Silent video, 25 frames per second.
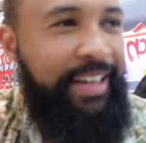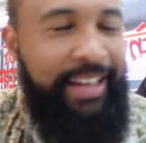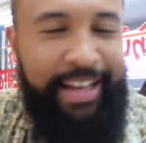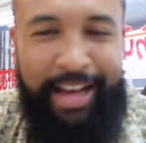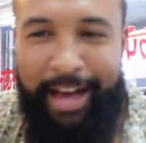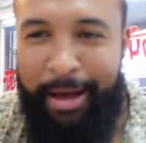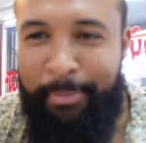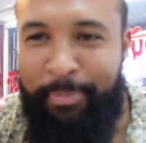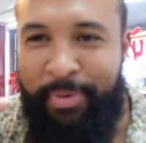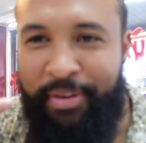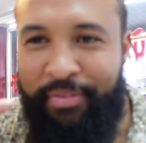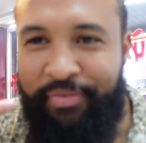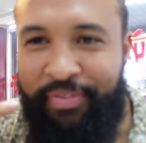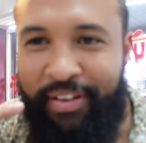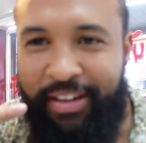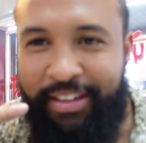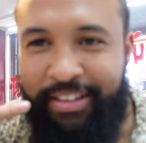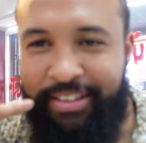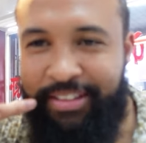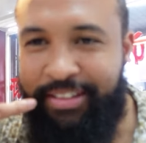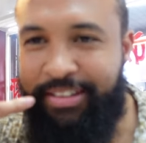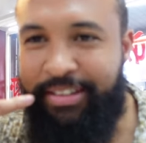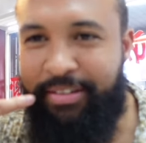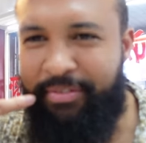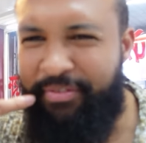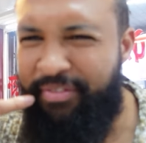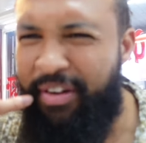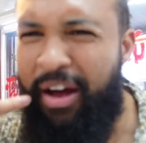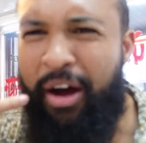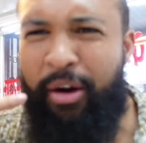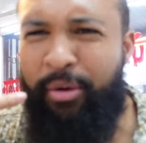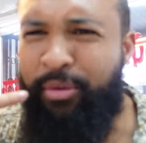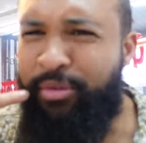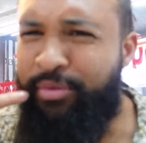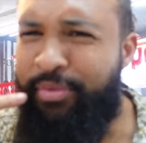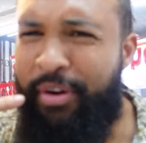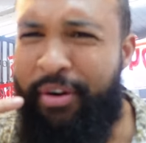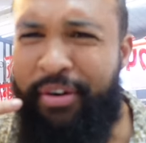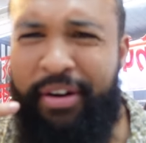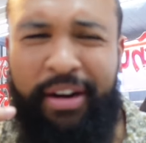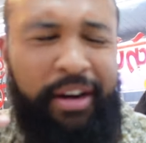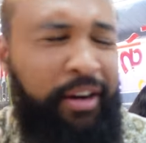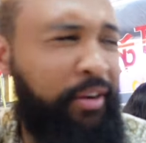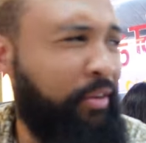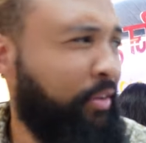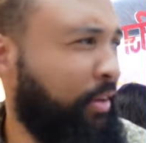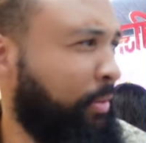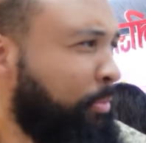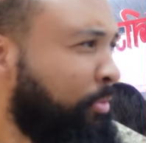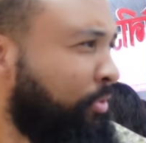Happy face. Bet I was very
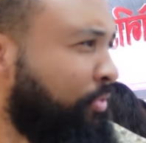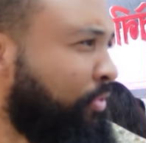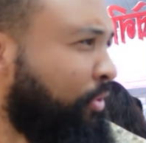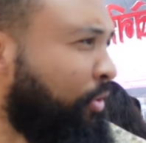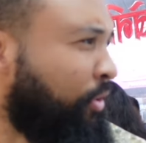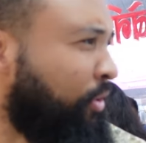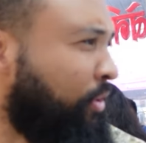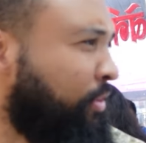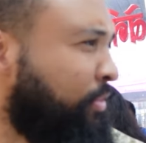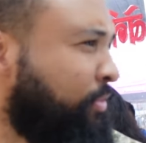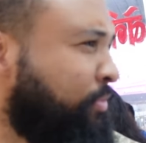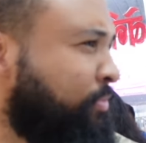hungry before.